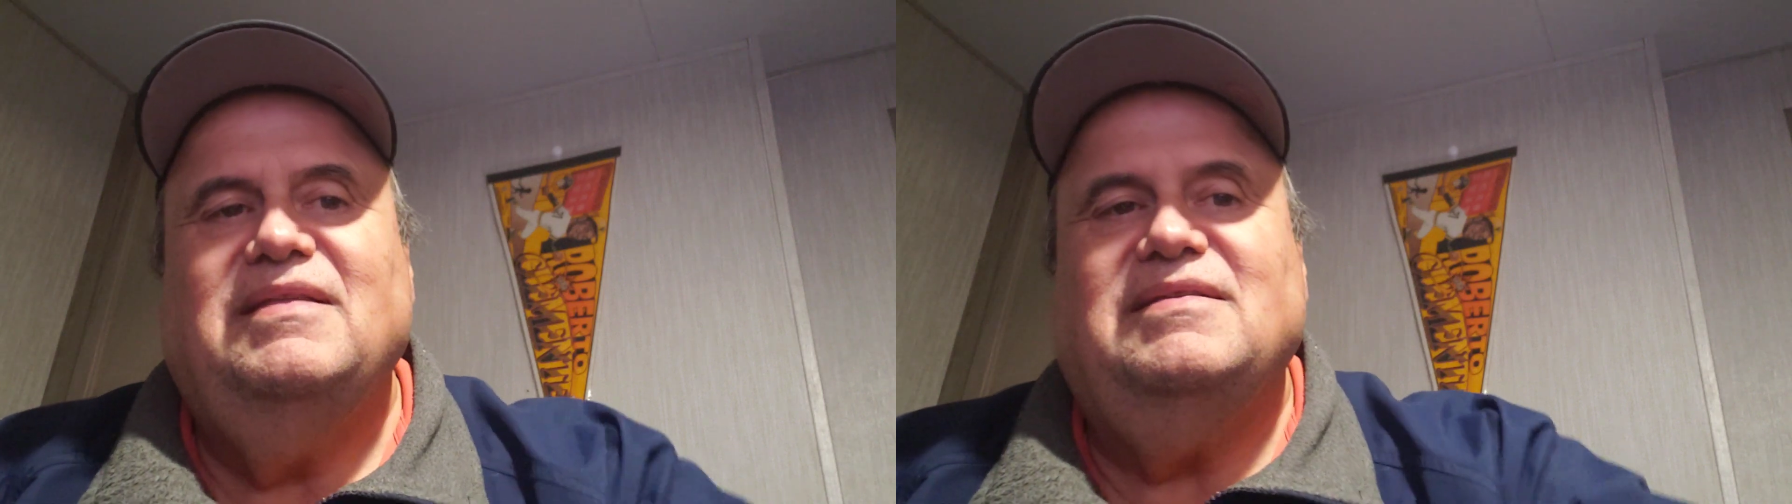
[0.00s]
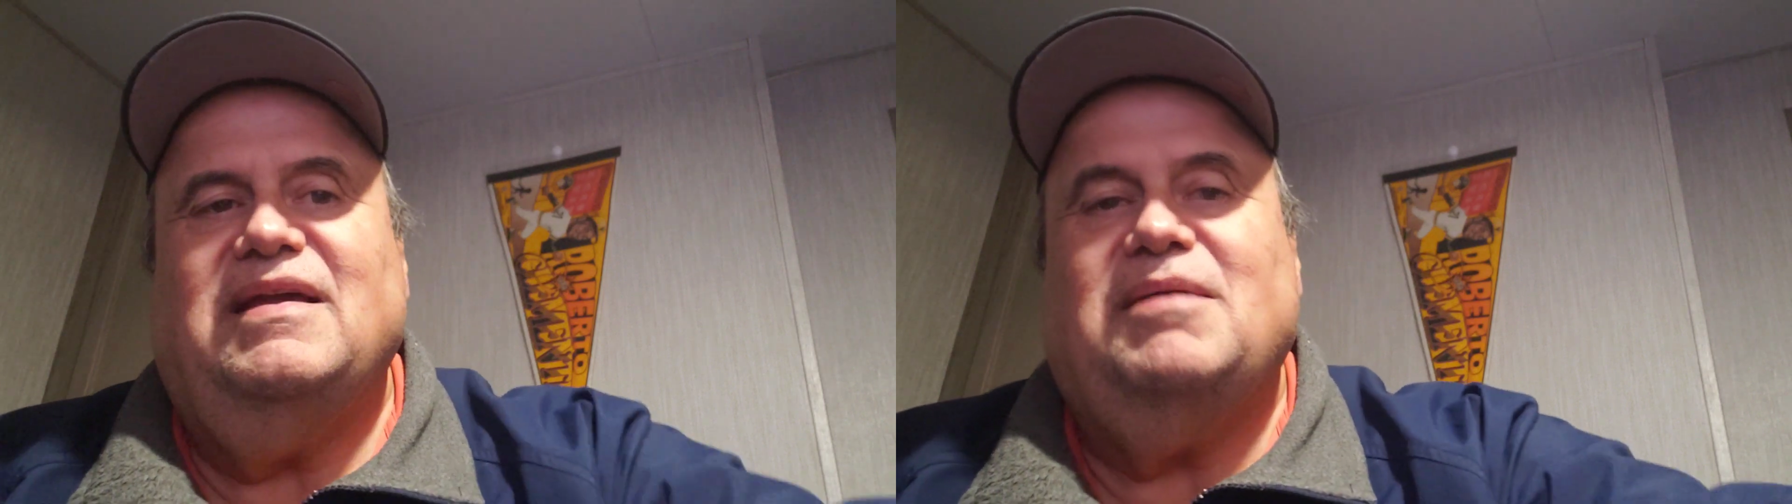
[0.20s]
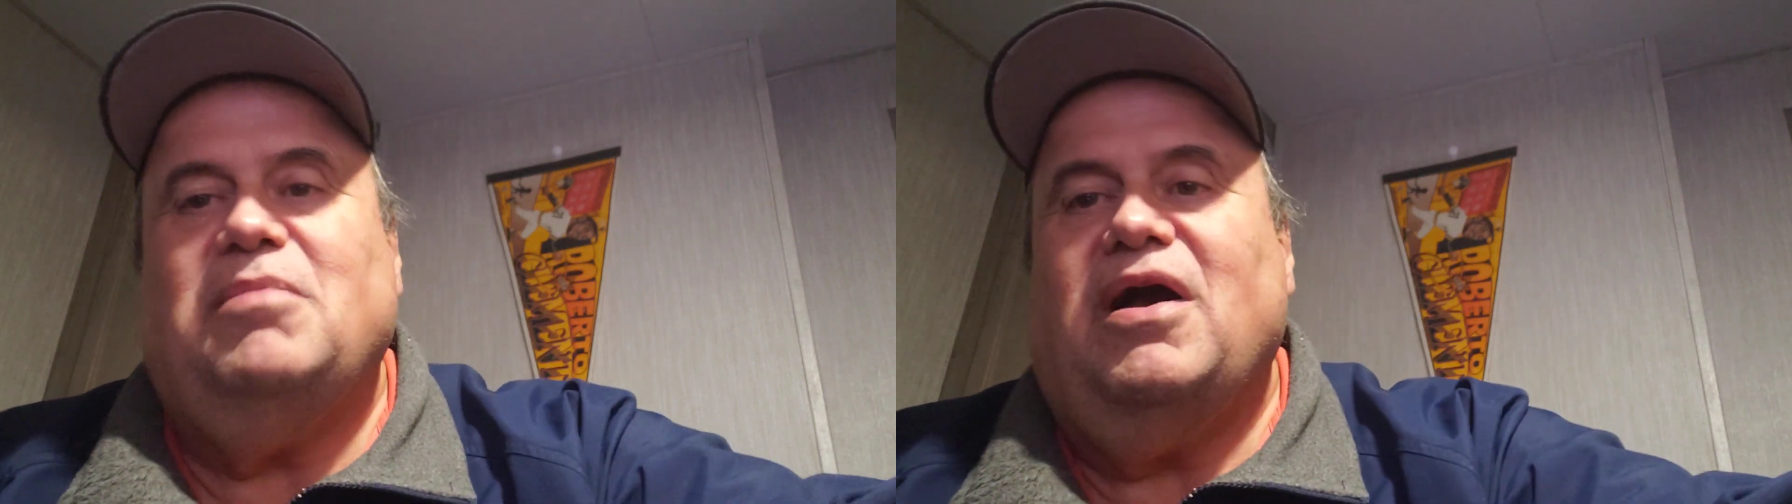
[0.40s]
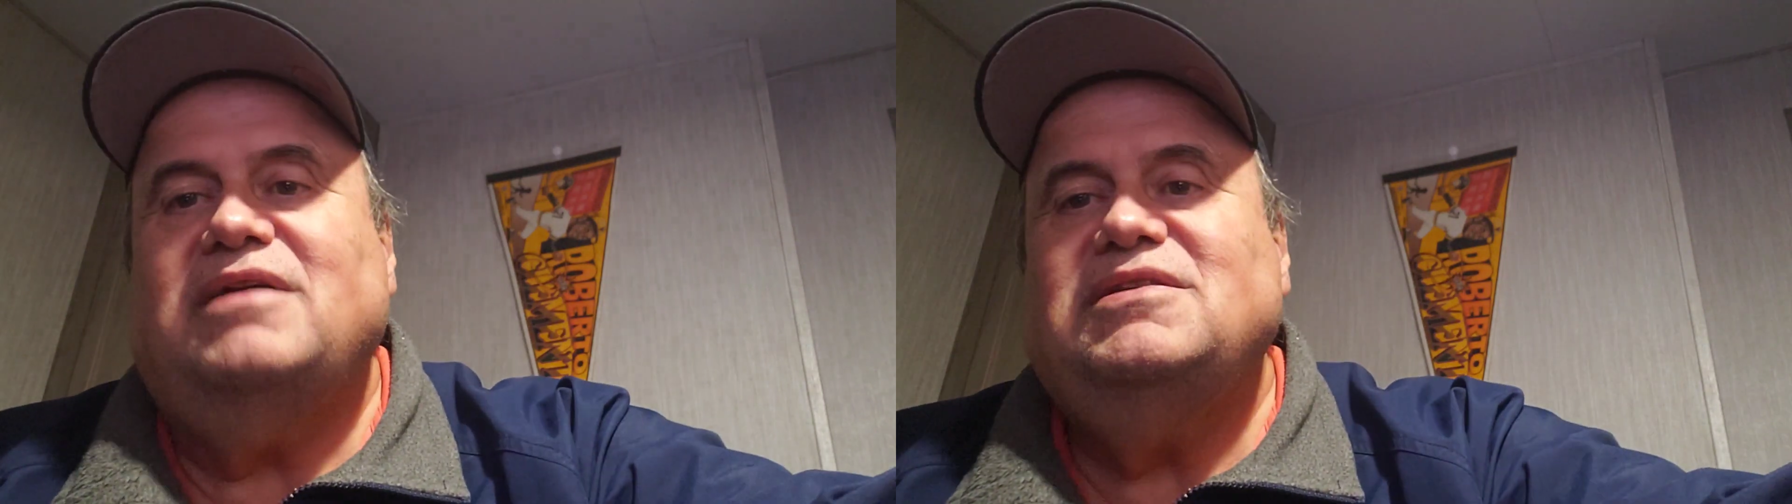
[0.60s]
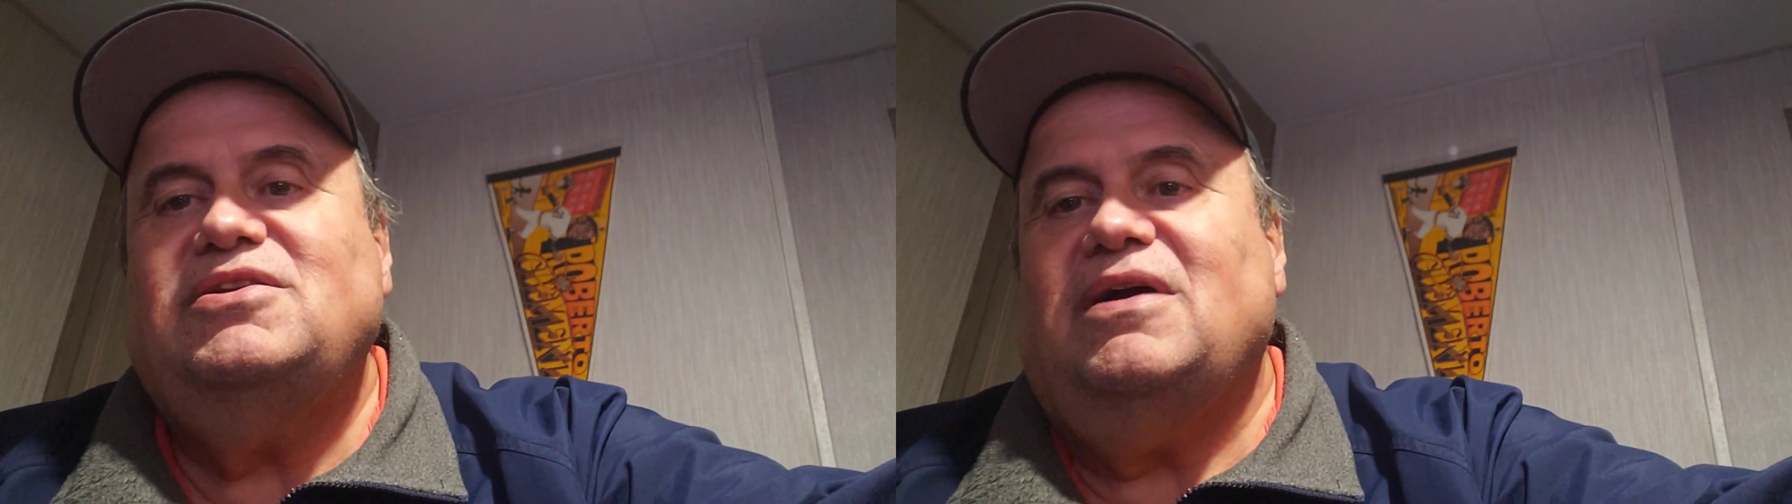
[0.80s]
It's like a
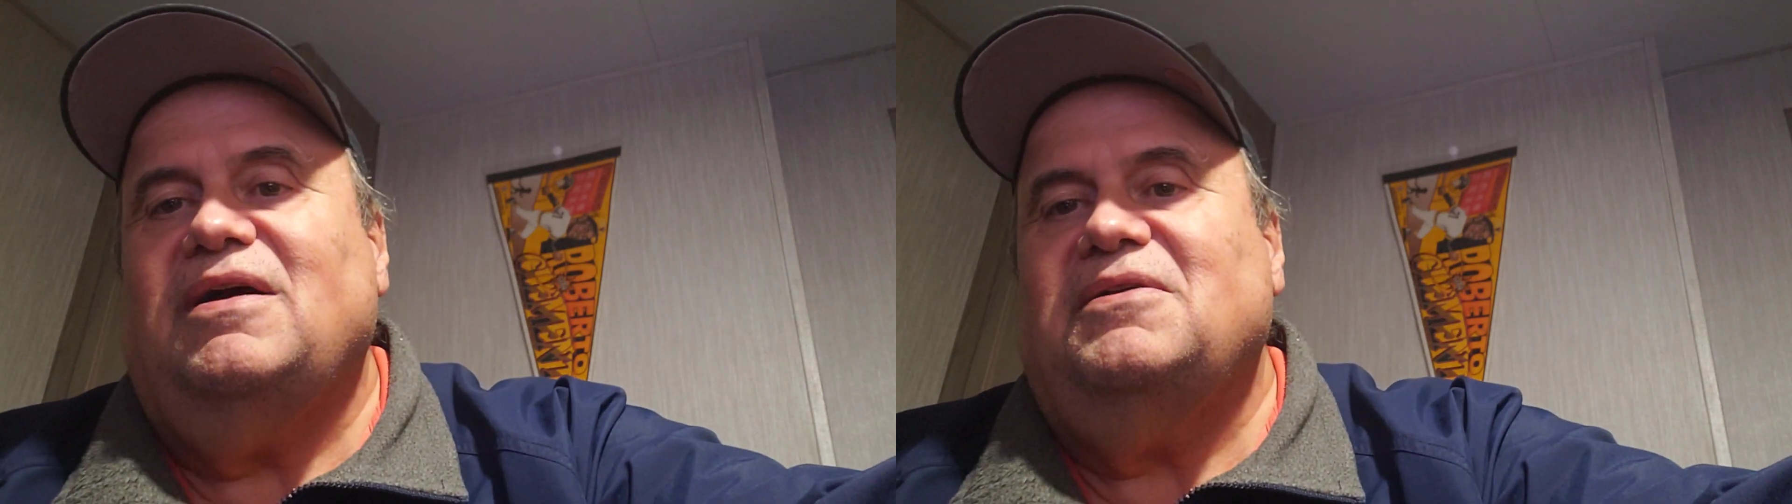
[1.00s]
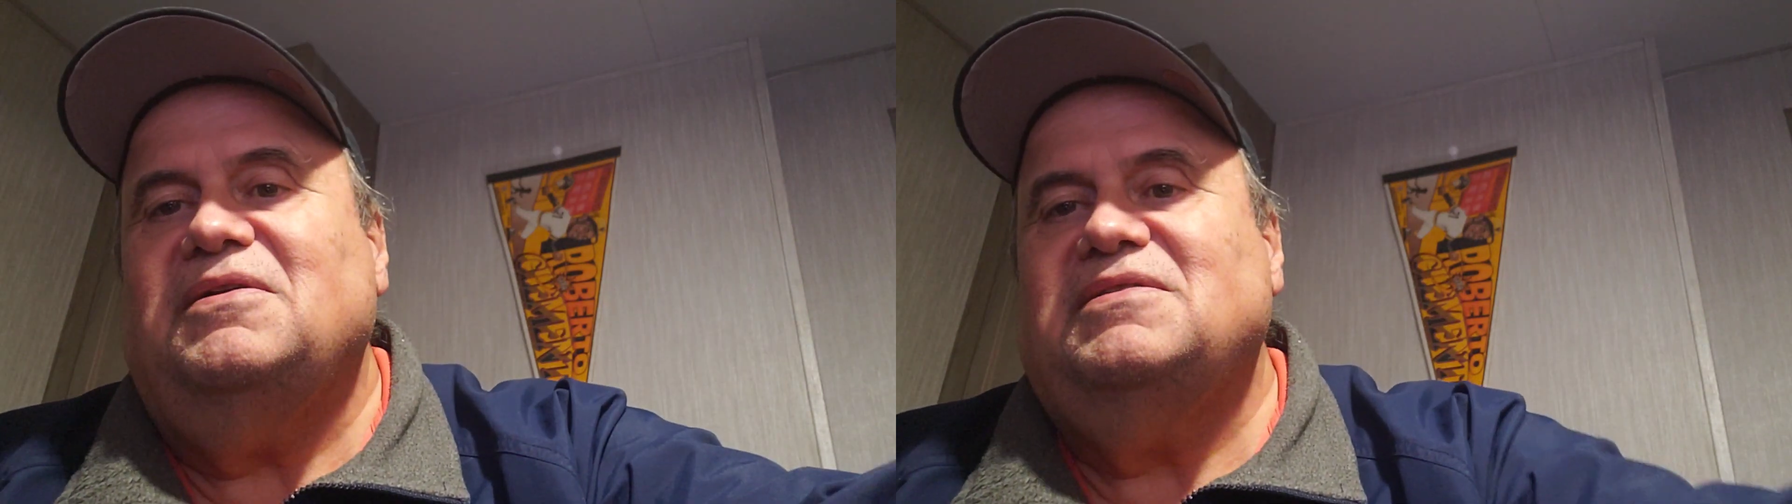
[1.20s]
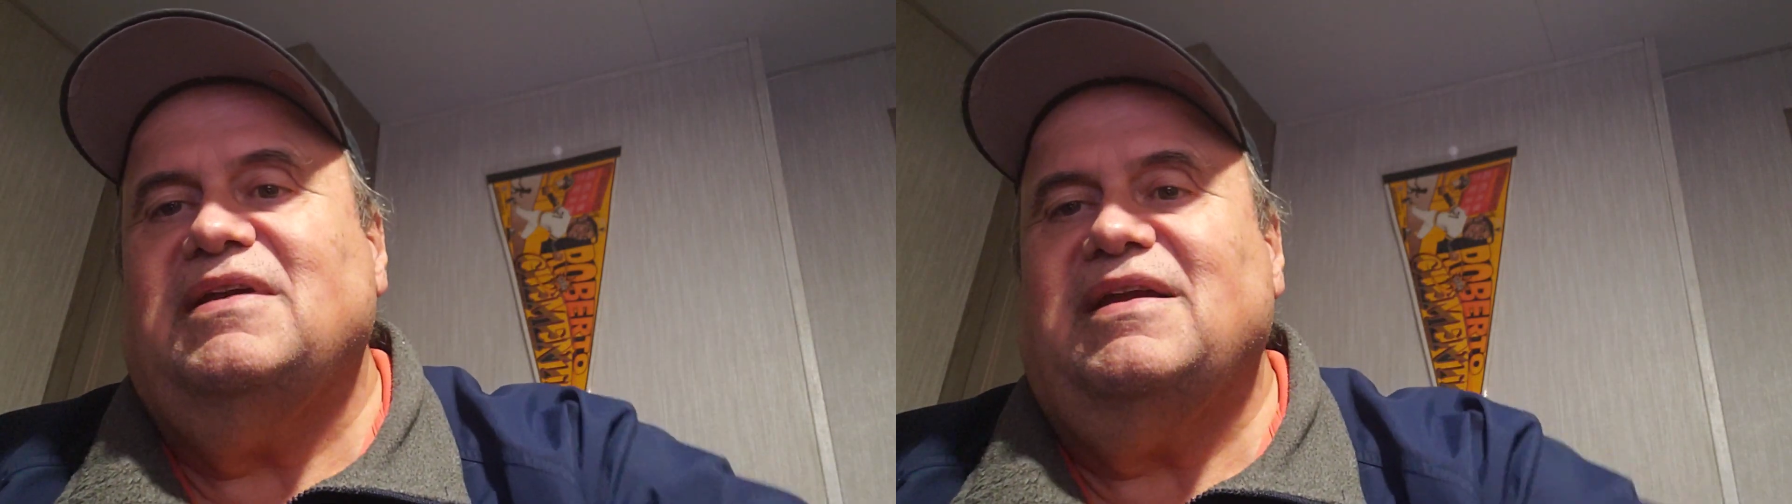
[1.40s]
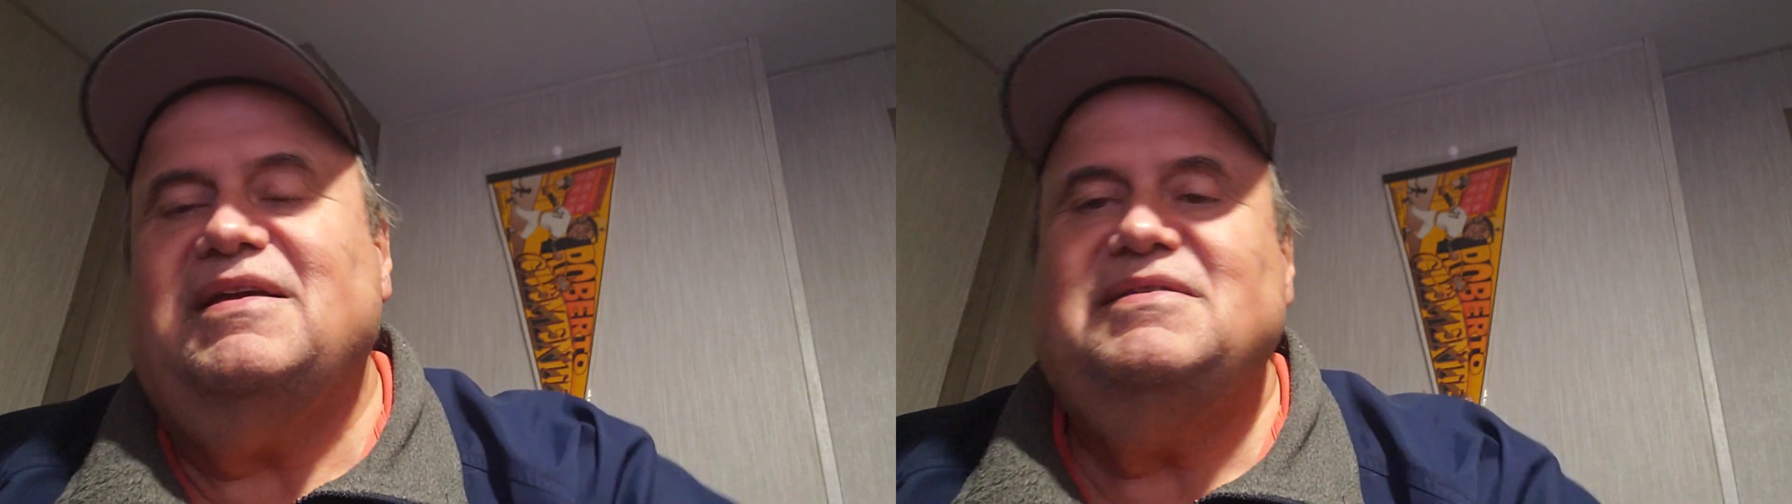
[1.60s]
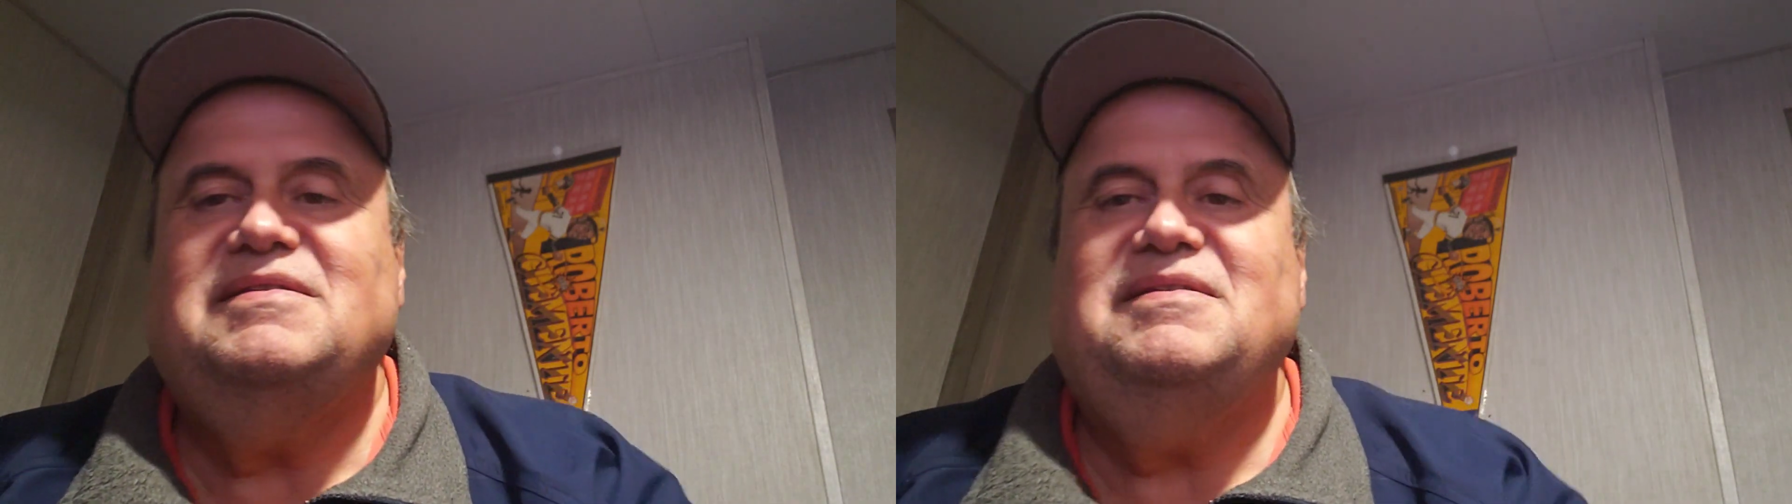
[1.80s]
box of chocolates, I
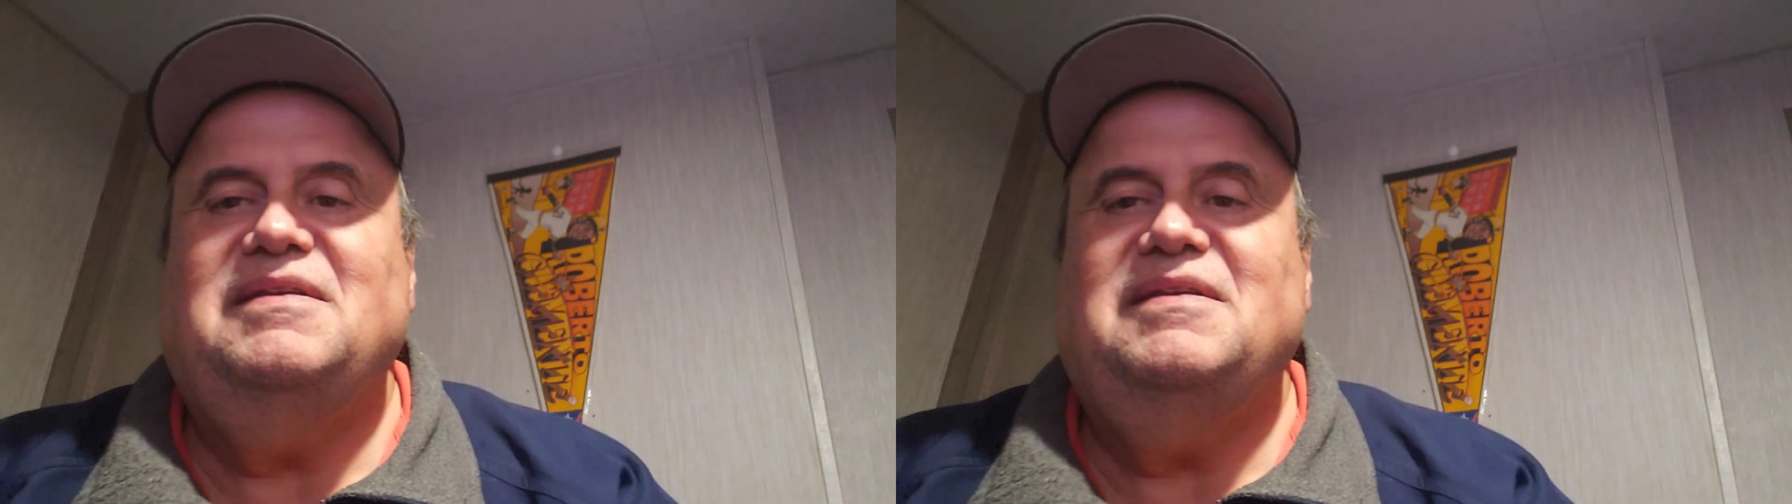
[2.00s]
guess.